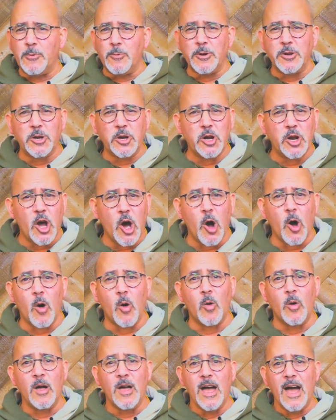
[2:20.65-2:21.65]
would
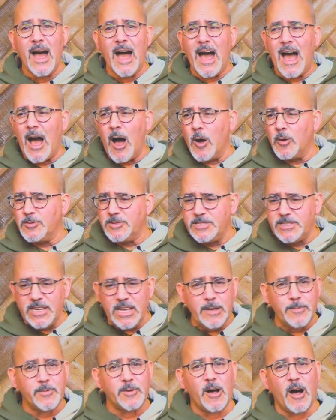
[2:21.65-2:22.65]
know how
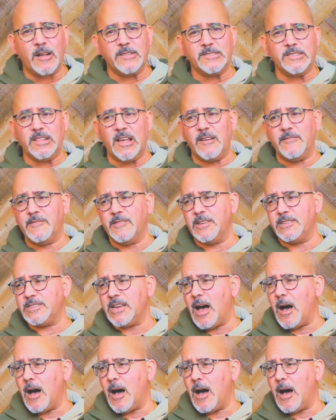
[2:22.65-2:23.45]
deep God's love is,